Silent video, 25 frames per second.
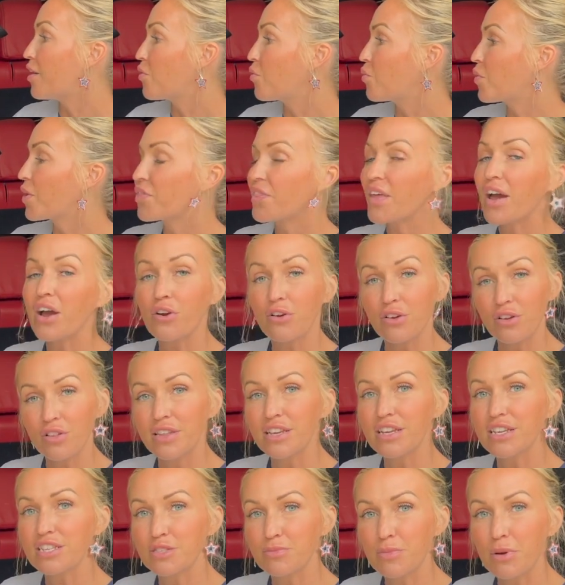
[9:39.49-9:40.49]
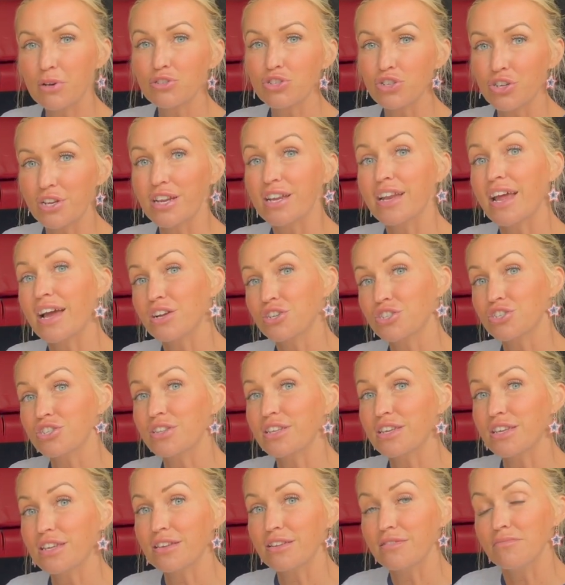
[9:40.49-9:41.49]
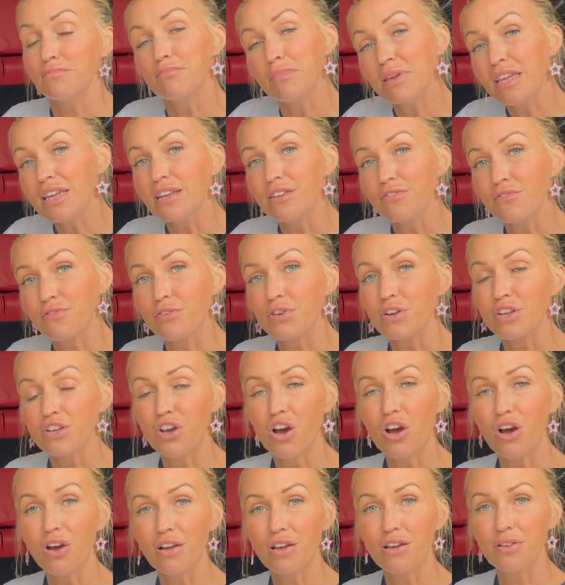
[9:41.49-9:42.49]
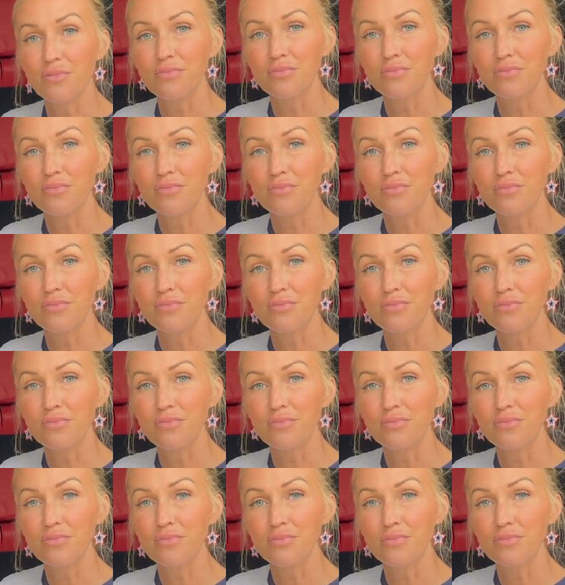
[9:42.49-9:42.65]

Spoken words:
what that early exposure can actually mean for a dog.